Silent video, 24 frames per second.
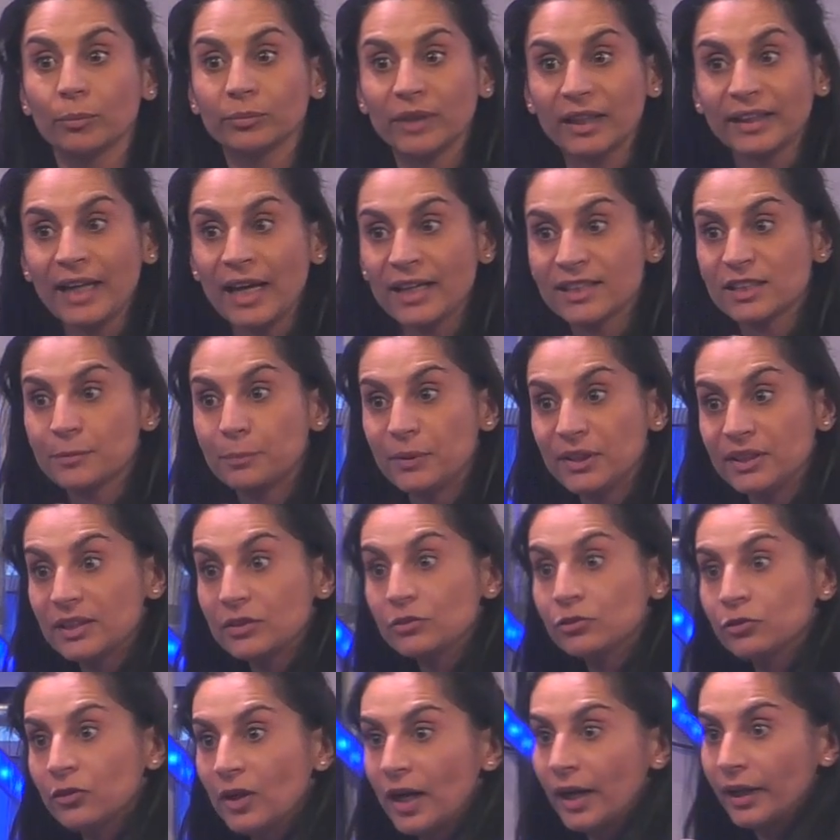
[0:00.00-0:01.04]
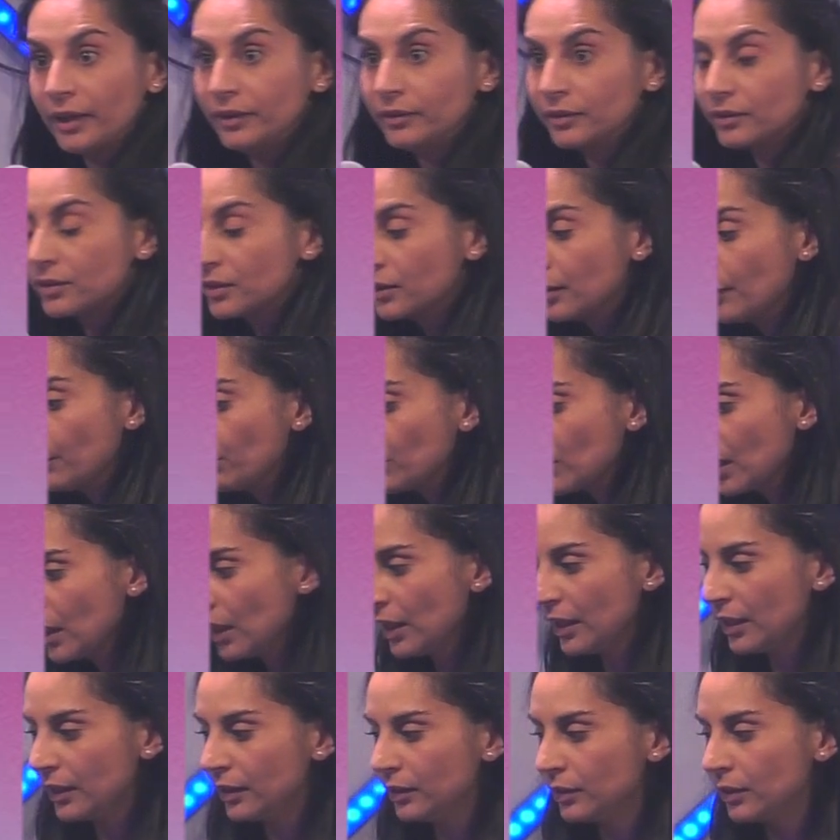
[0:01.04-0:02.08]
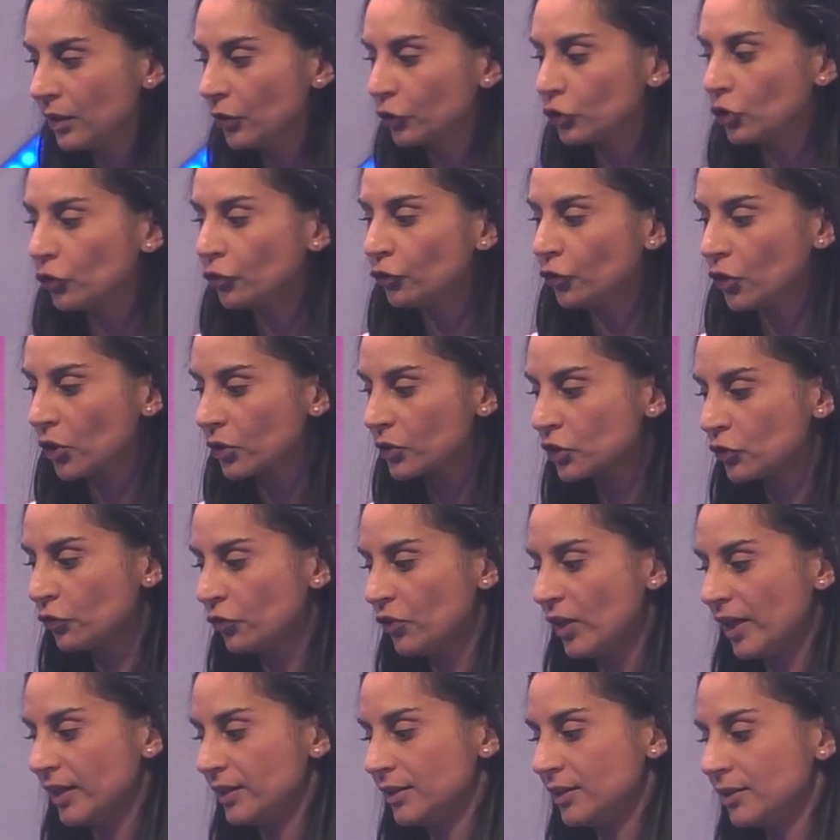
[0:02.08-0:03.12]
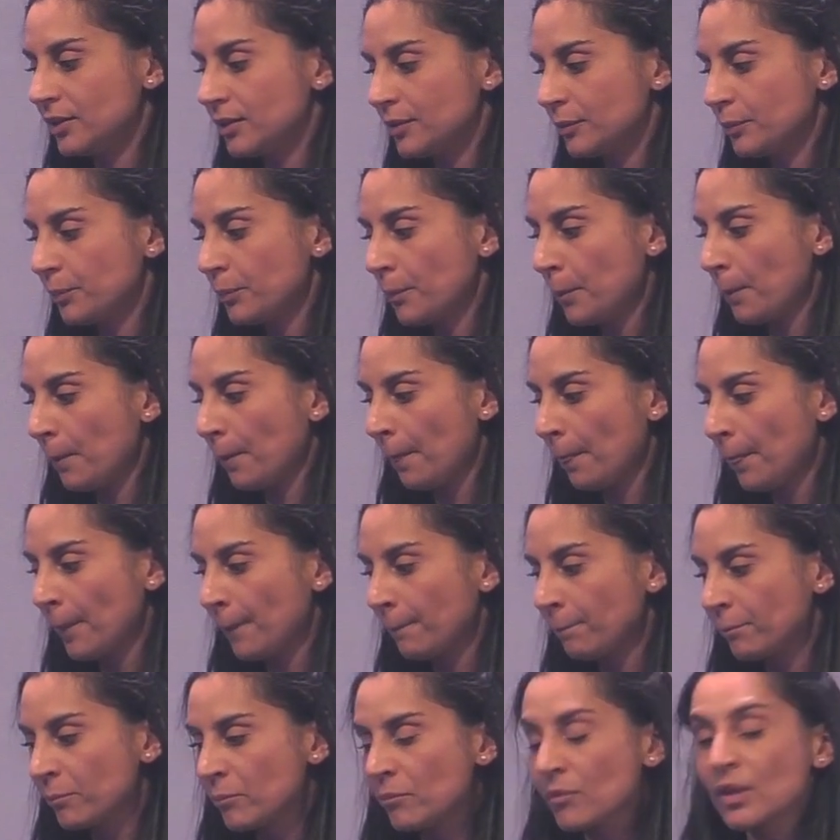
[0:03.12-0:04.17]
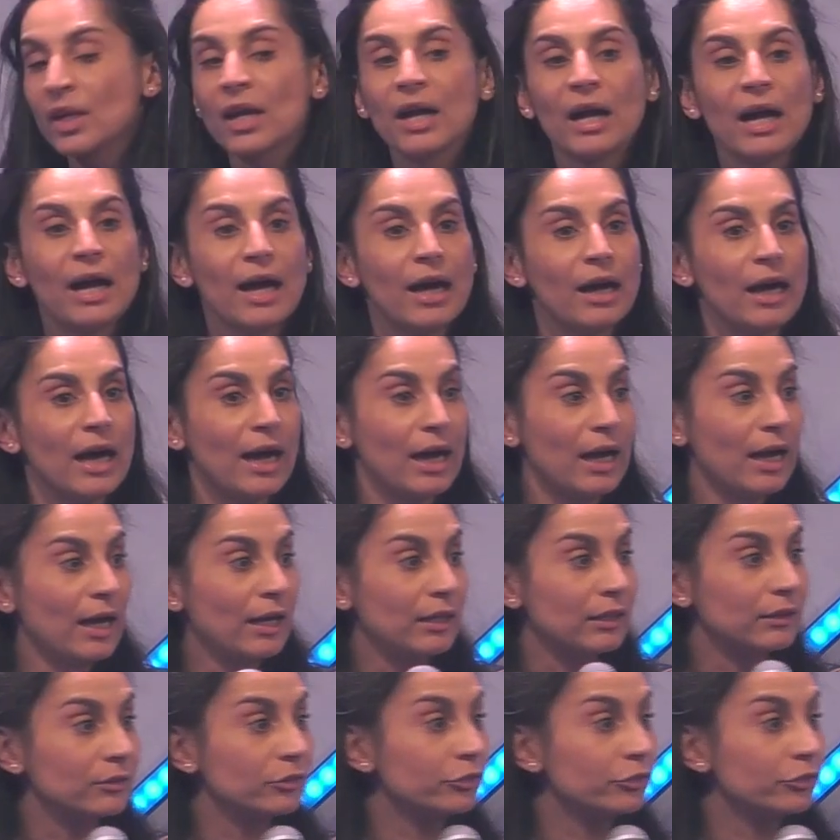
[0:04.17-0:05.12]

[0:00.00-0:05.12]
that has been defined in the first phase. And